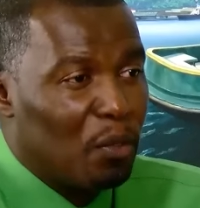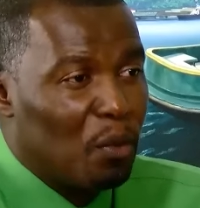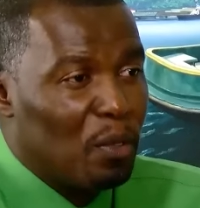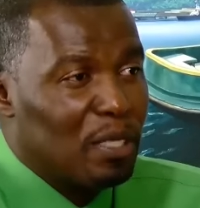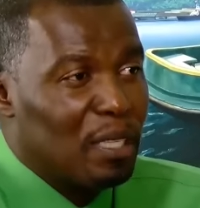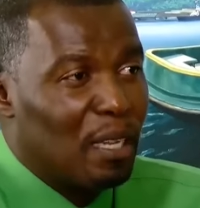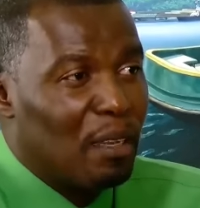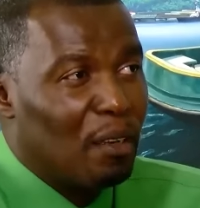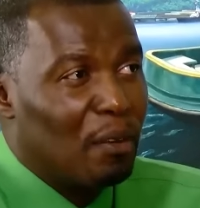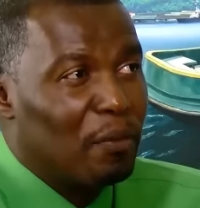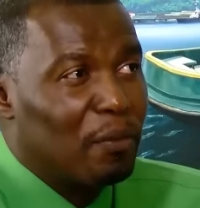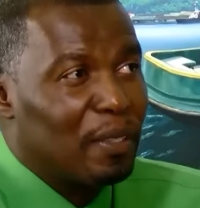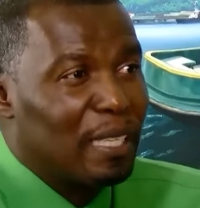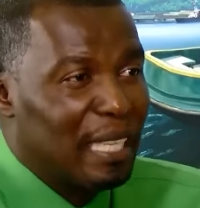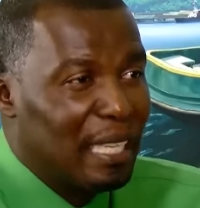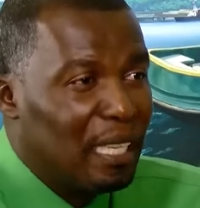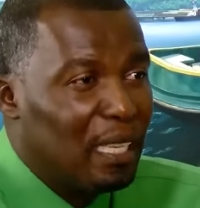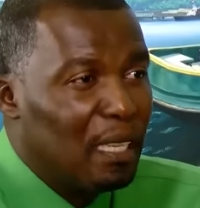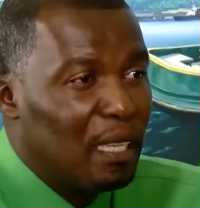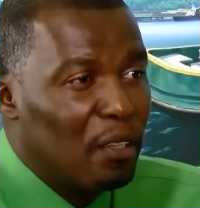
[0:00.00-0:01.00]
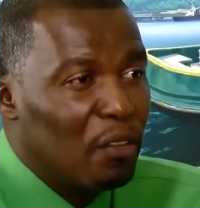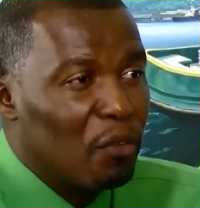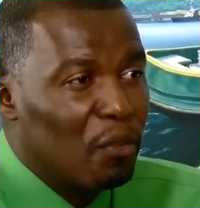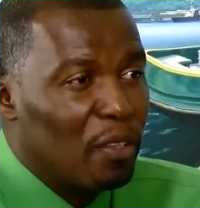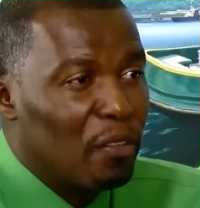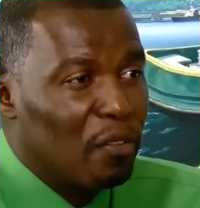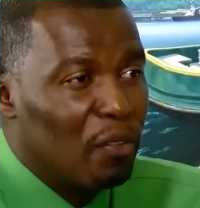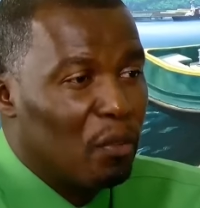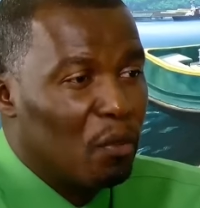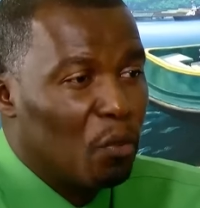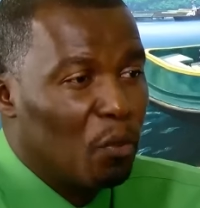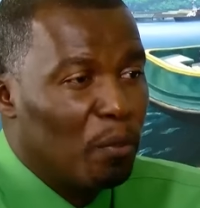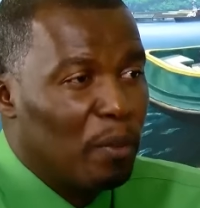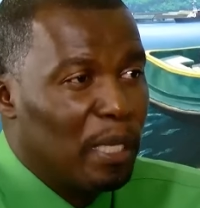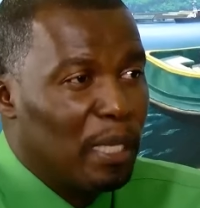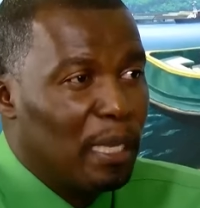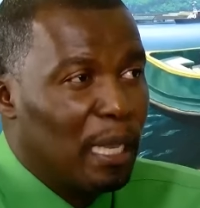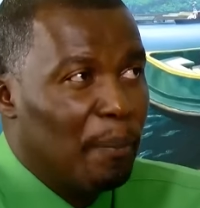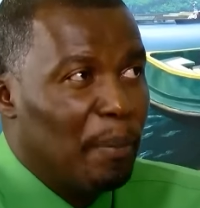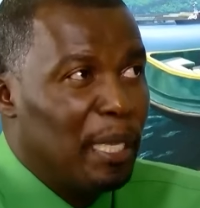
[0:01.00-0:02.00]
Those are of key interest to
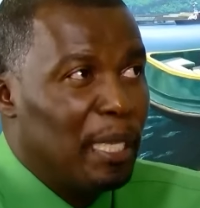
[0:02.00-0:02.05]
me.